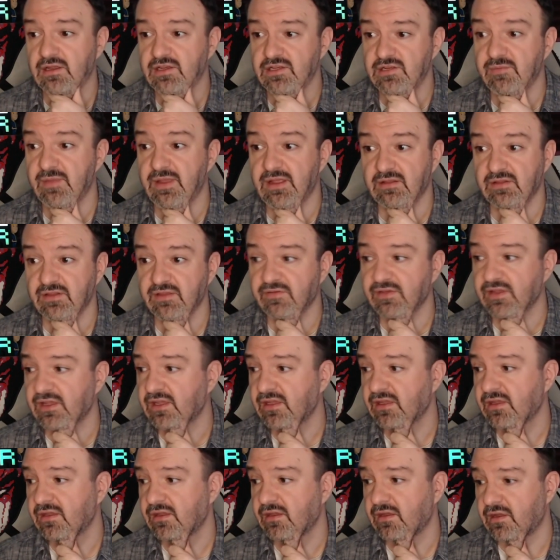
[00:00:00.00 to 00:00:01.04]
to make a living.
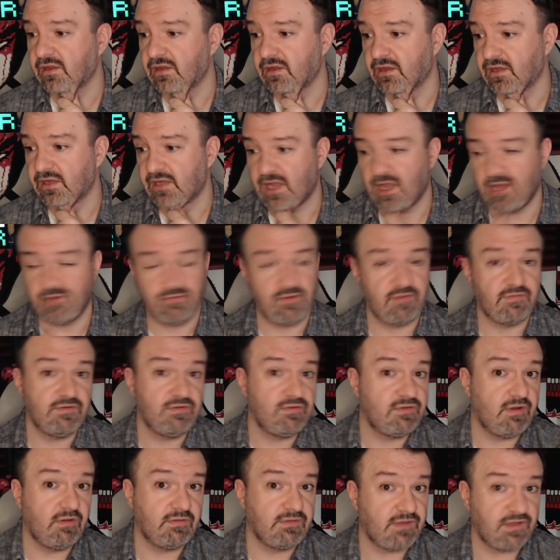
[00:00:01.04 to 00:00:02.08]
Ad revenue
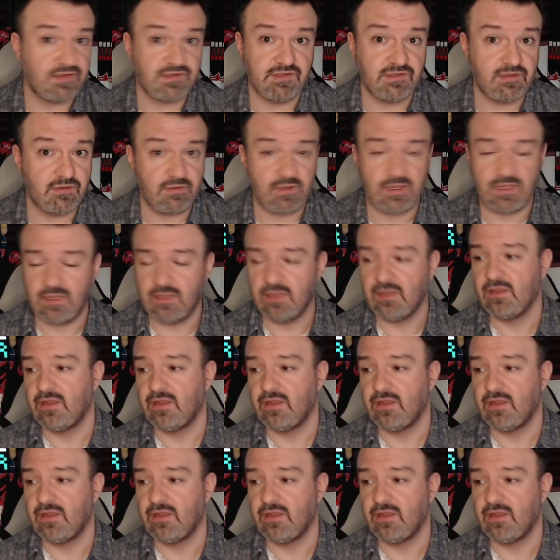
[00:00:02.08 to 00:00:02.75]
doesn't do it.